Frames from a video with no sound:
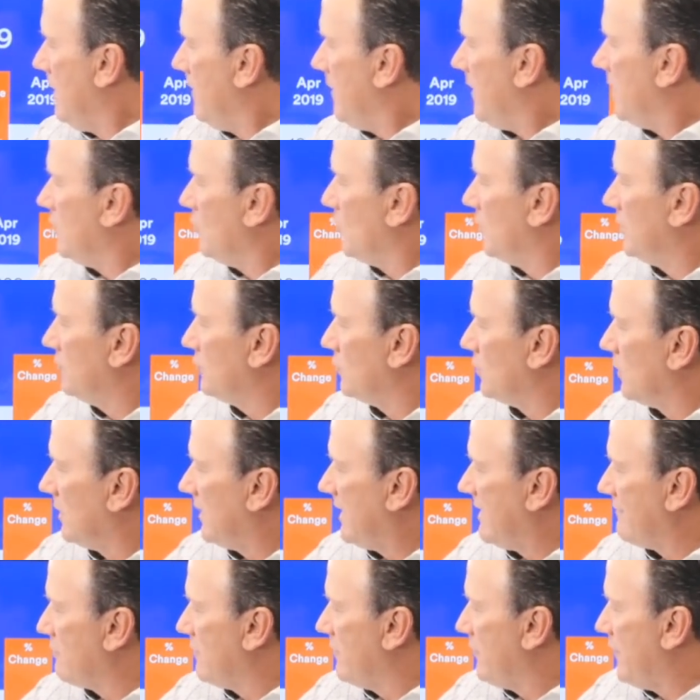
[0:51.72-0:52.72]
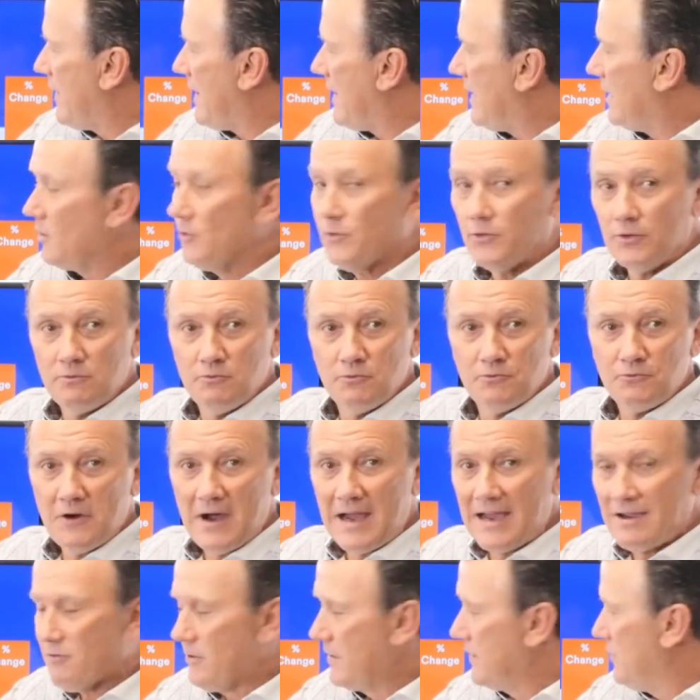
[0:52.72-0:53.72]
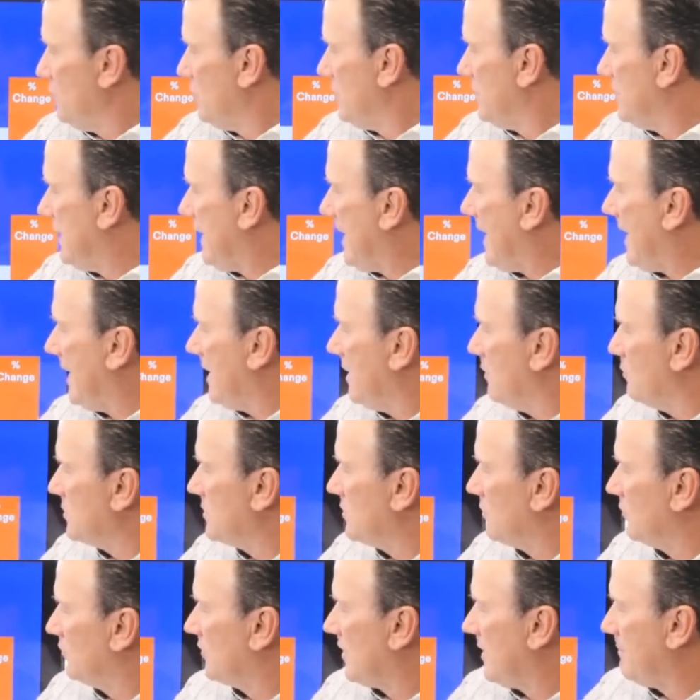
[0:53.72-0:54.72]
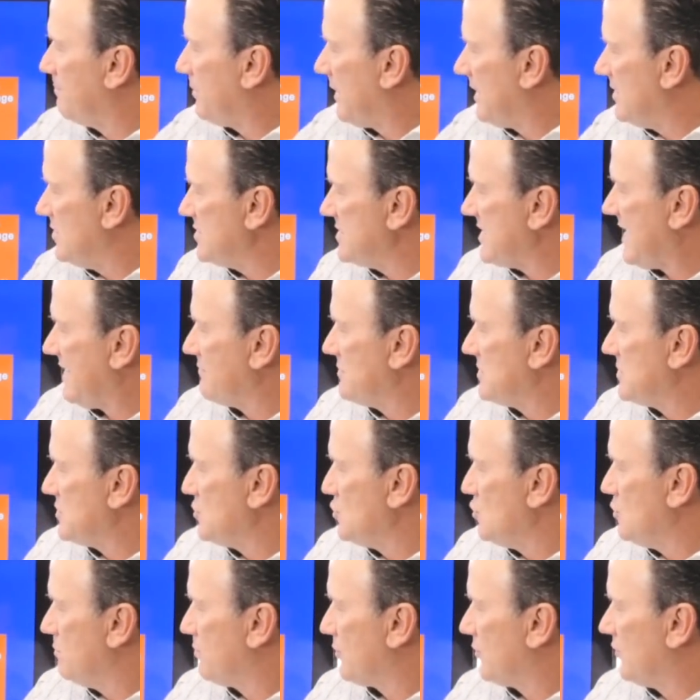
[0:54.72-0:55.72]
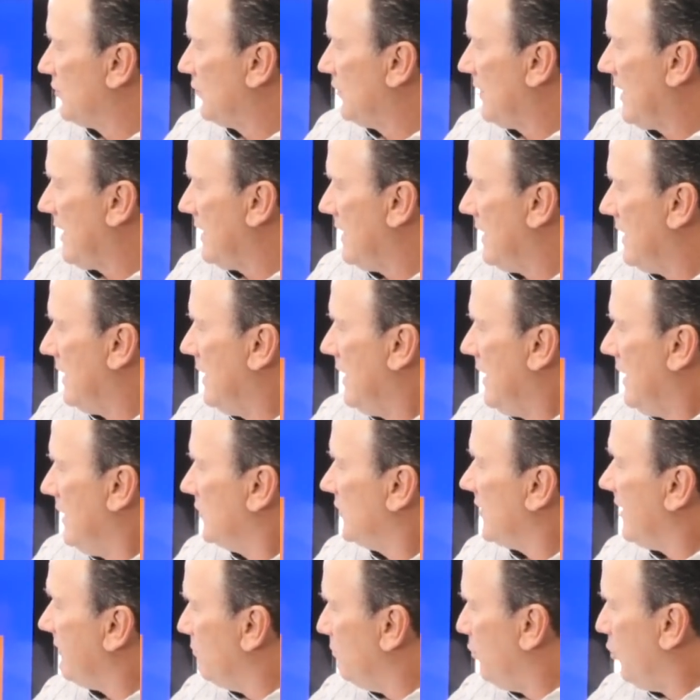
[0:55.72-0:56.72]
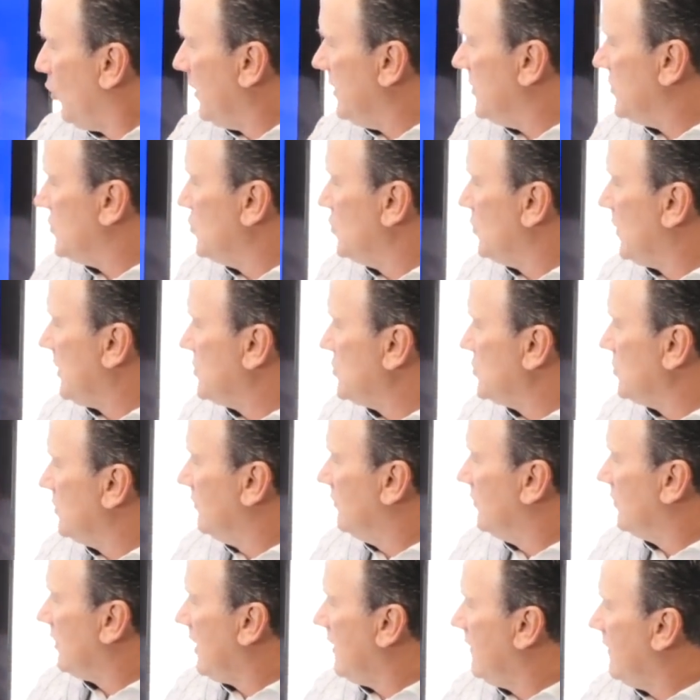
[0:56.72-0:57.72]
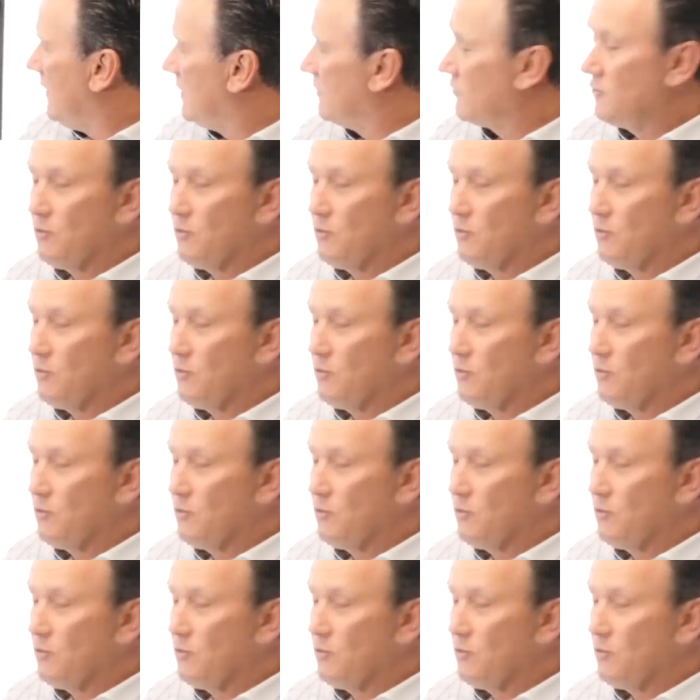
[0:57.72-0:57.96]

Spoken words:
then you went to 11,590, which is up by 7.2 I should say, then